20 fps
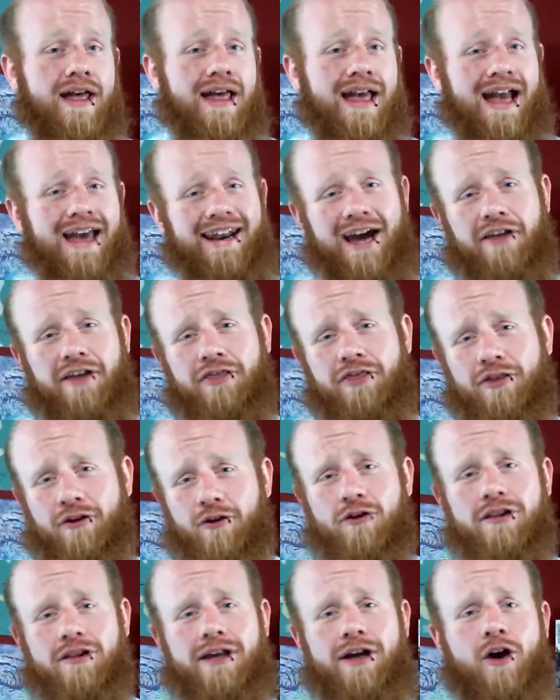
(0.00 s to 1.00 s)
and I
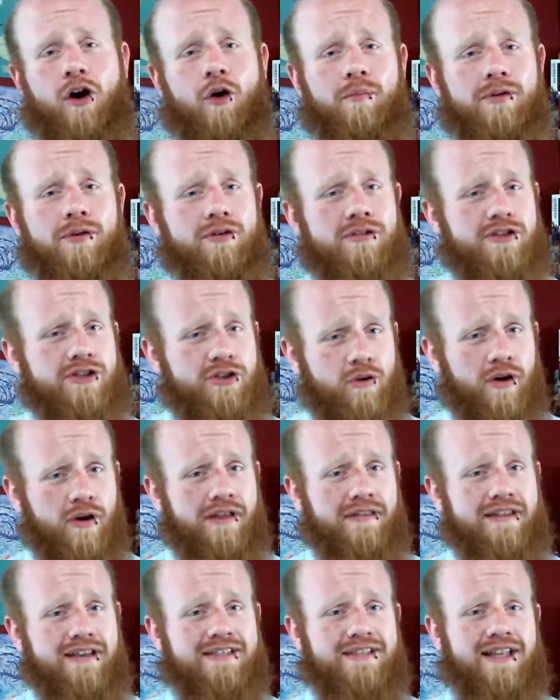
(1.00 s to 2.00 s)
thoroughly hope you enjoyed
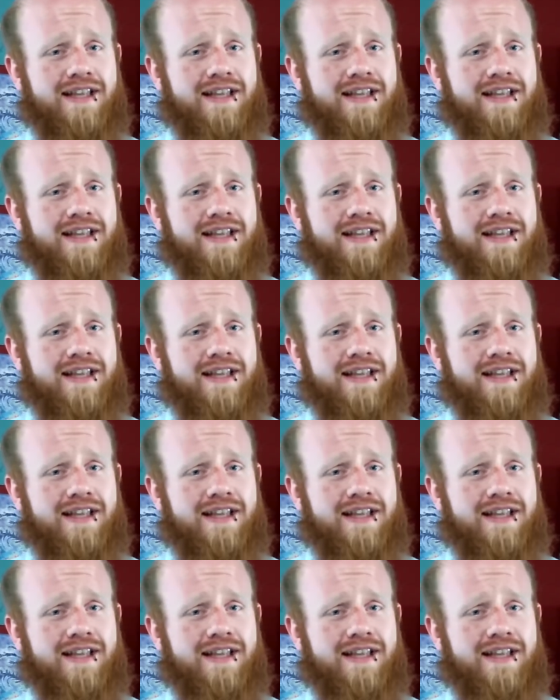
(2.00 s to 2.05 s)
this